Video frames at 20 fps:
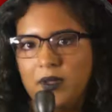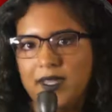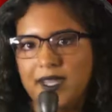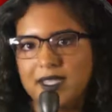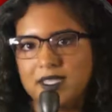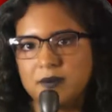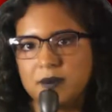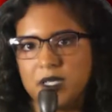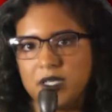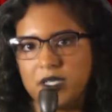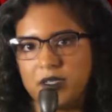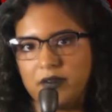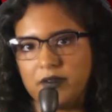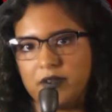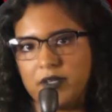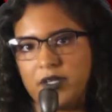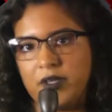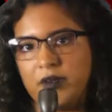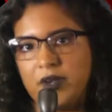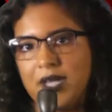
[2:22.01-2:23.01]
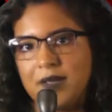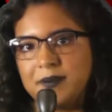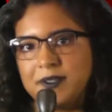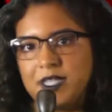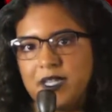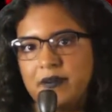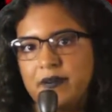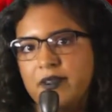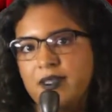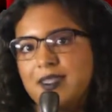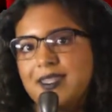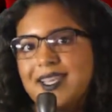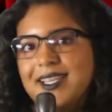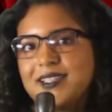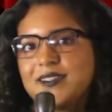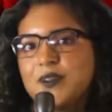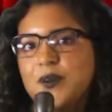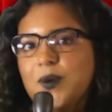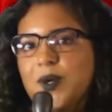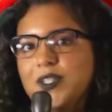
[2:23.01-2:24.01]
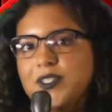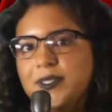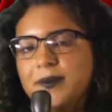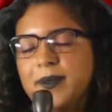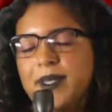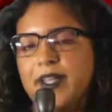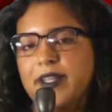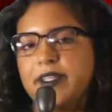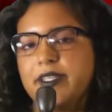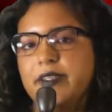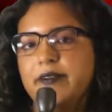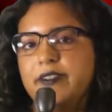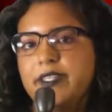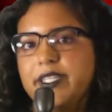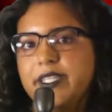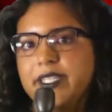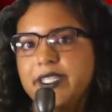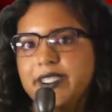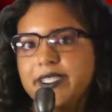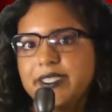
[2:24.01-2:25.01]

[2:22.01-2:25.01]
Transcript: that's Monday for you. I'm Devin. Thanks for watching Pirate TV.